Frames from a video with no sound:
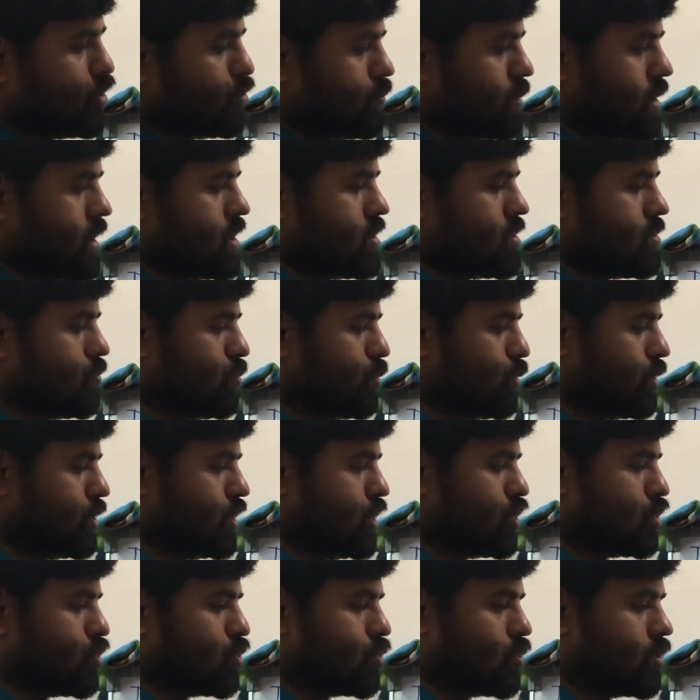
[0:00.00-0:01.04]
space for
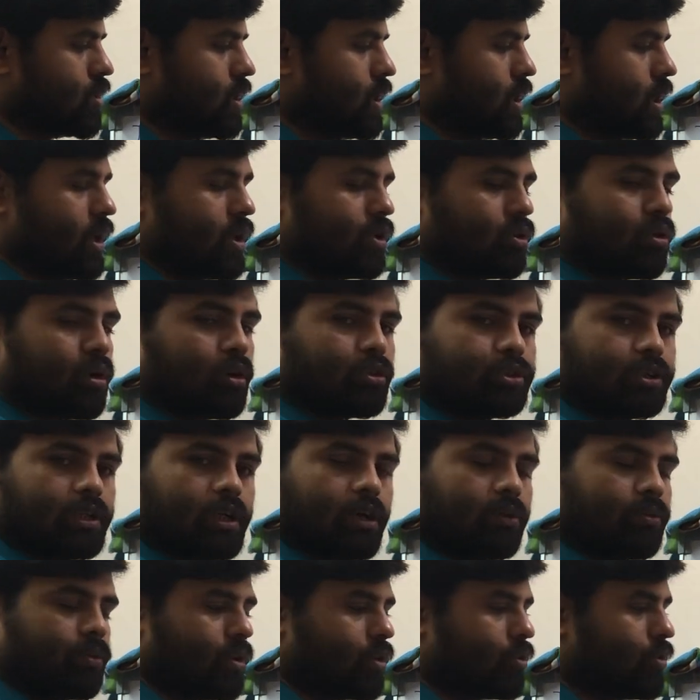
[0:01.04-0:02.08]
this tossing
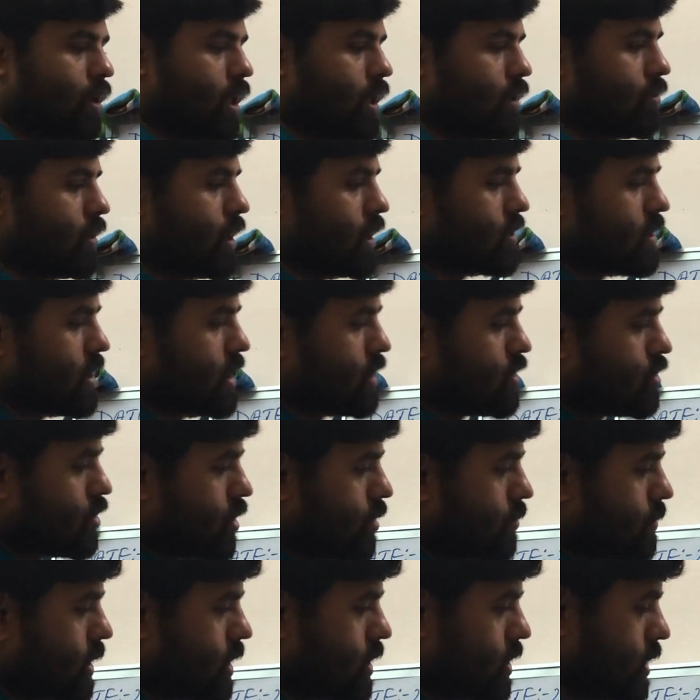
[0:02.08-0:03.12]
of a coin was h
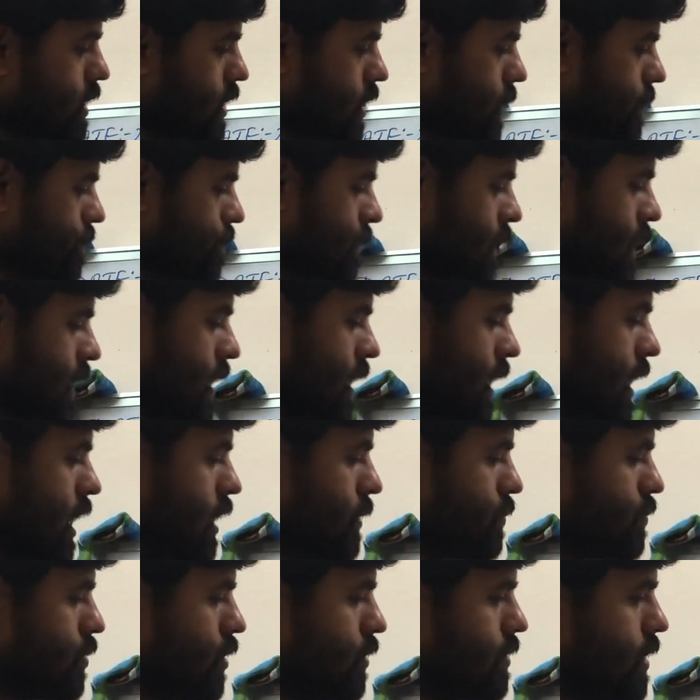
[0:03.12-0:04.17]
comma t,
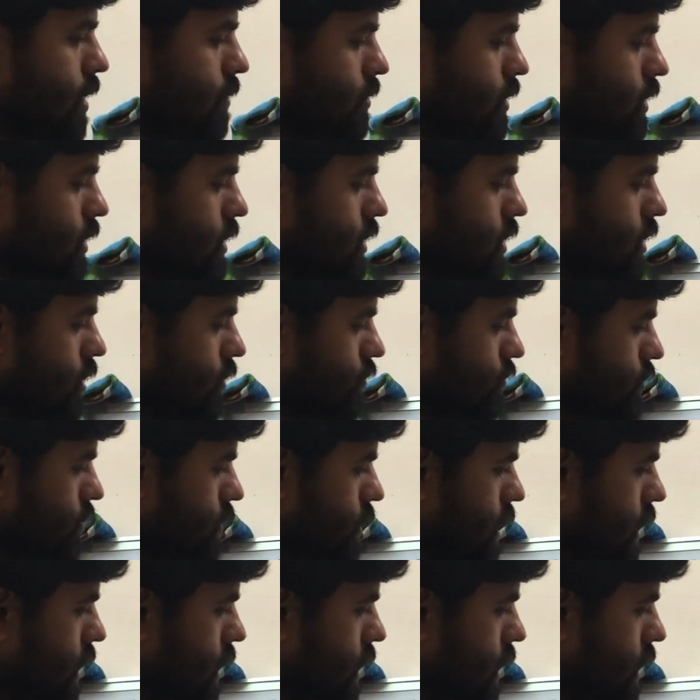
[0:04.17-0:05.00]
and probability of